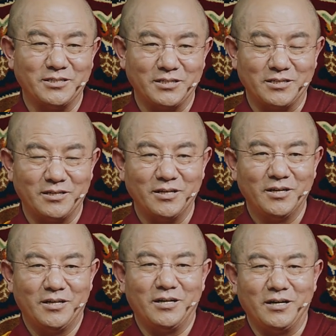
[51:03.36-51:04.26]

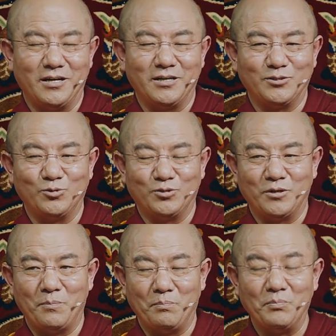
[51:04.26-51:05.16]
especially on the Buddha
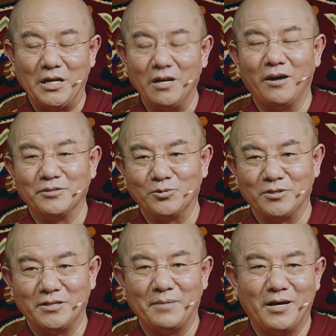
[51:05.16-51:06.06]
nature aspect, is
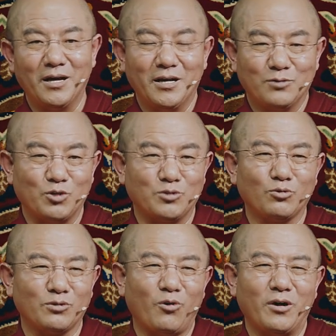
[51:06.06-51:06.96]
very different
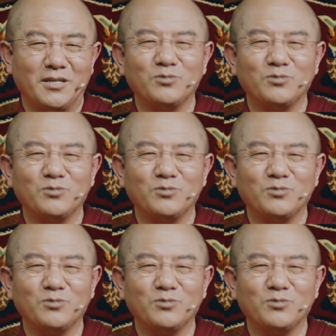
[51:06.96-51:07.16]
than